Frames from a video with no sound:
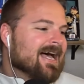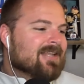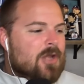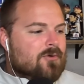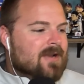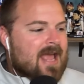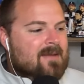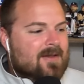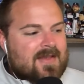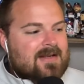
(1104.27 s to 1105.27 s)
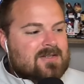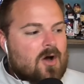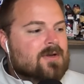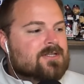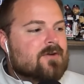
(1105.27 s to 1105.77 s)
Notre Dame, I think, is
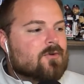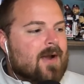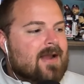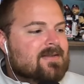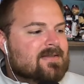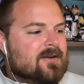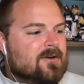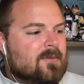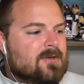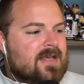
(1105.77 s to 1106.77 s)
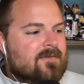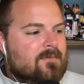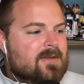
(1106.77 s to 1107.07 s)
always overranked. It's their number 7.